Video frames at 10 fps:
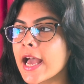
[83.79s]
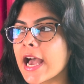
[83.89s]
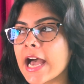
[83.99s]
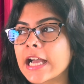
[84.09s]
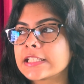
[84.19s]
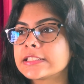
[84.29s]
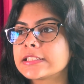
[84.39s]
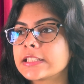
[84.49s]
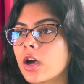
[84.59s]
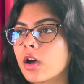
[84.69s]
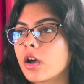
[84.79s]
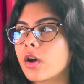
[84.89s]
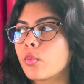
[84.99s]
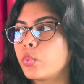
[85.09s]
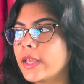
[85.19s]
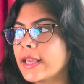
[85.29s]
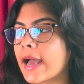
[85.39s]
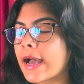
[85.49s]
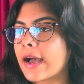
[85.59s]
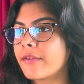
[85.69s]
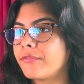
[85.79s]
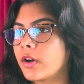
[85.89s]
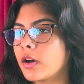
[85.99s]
and we have